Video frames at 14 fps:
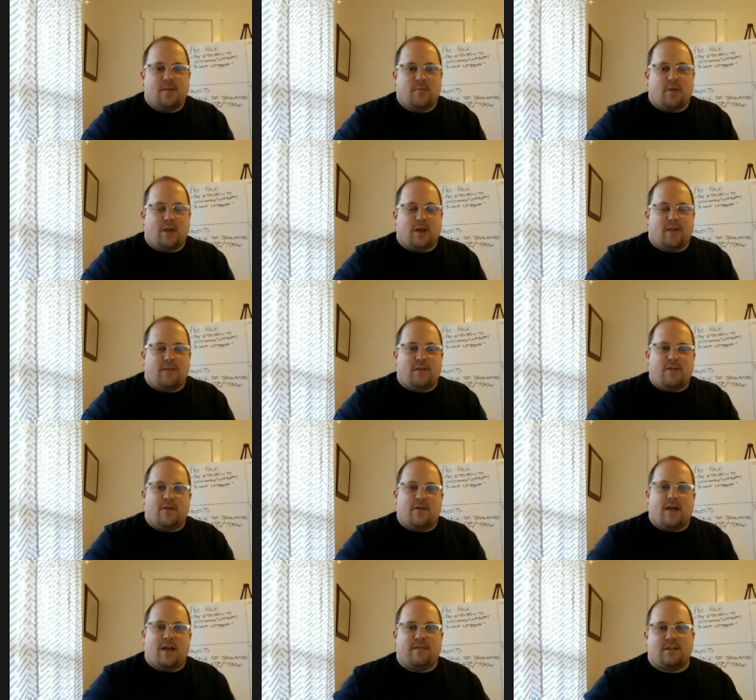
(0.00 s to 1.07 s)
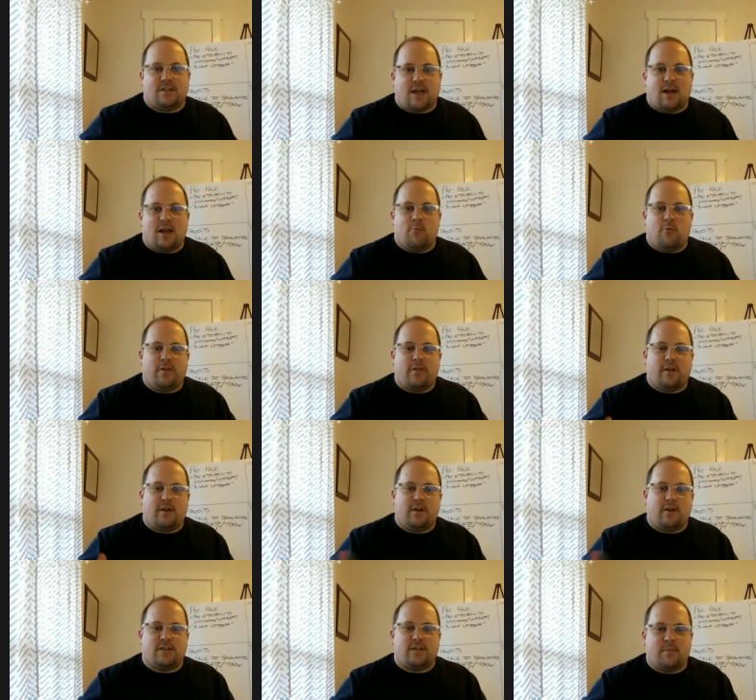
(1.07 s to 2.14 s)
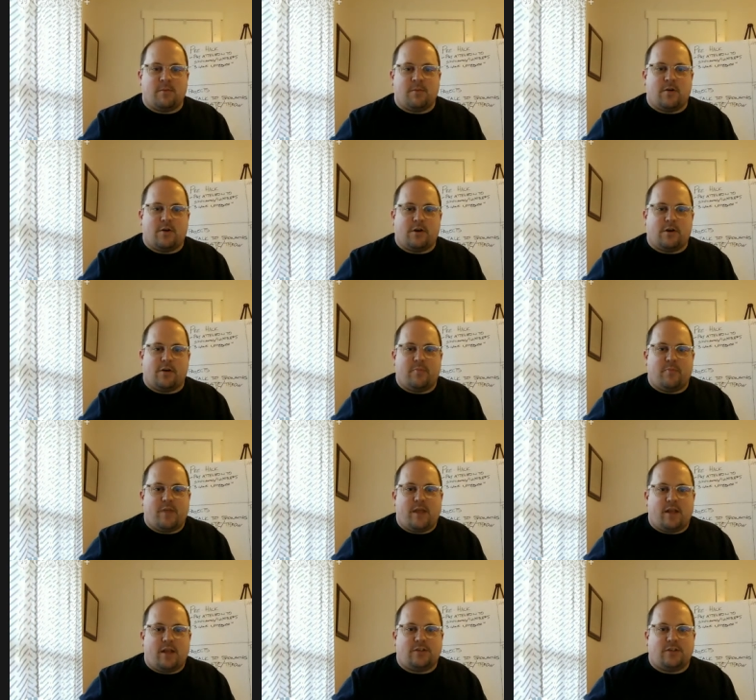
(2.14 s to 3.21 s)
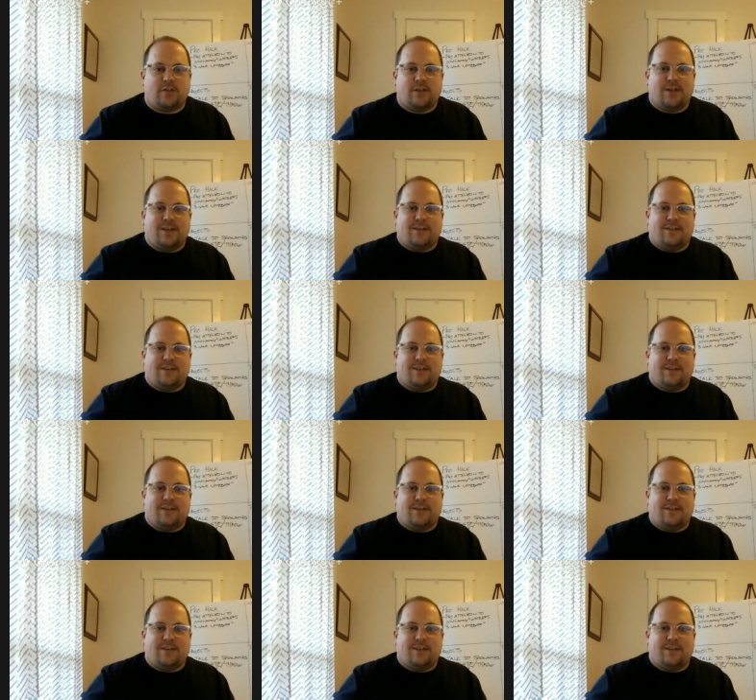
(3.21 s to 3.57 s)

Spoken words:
But if you don't have the time within your demo or your pitch